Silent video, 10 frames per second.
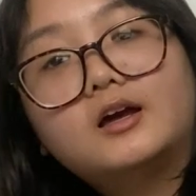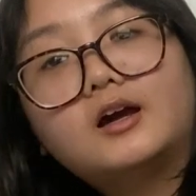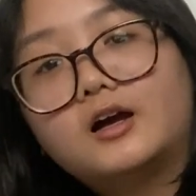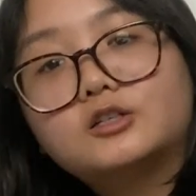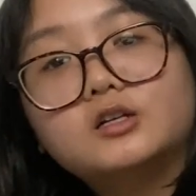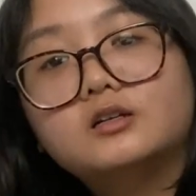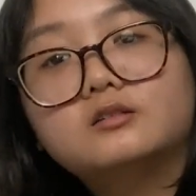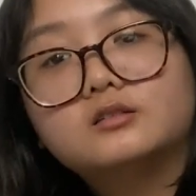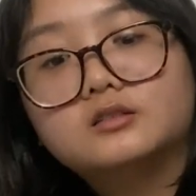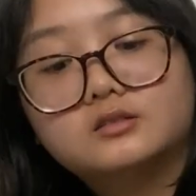I should
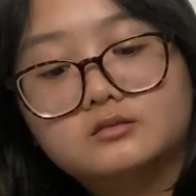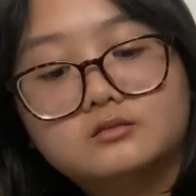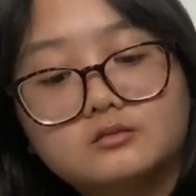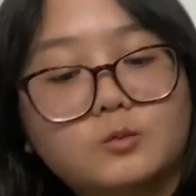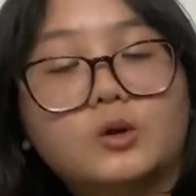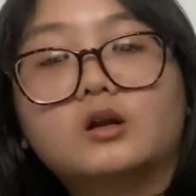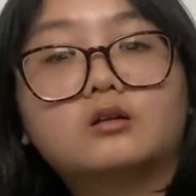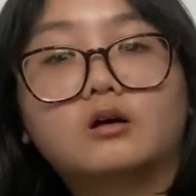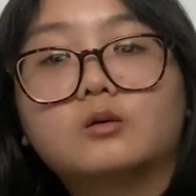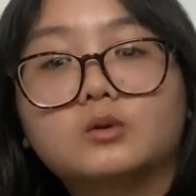have just went
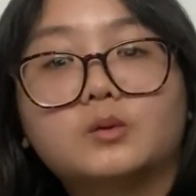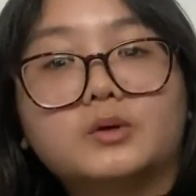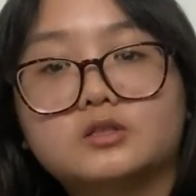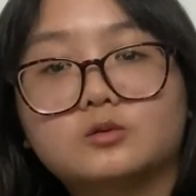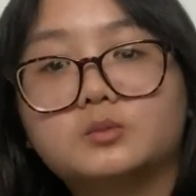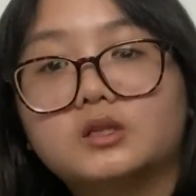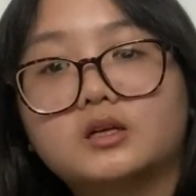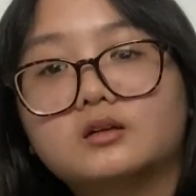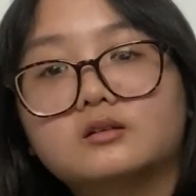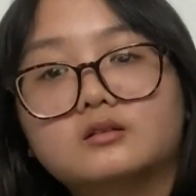along with the pencil, but
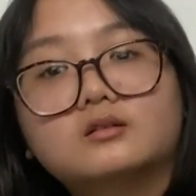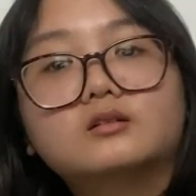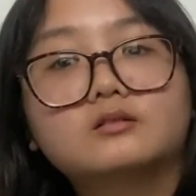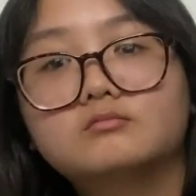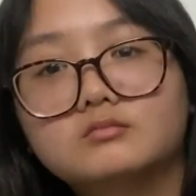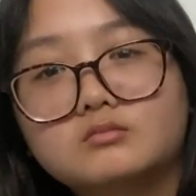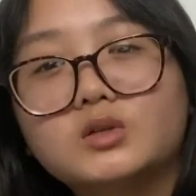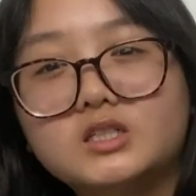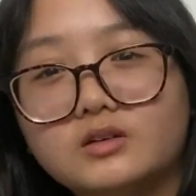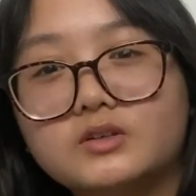like
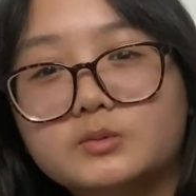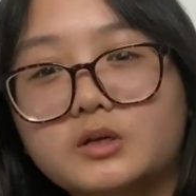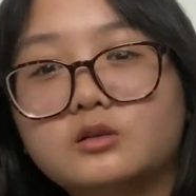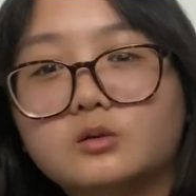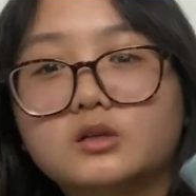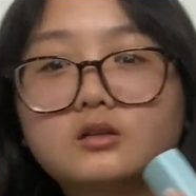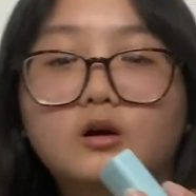pretty self-explanatory.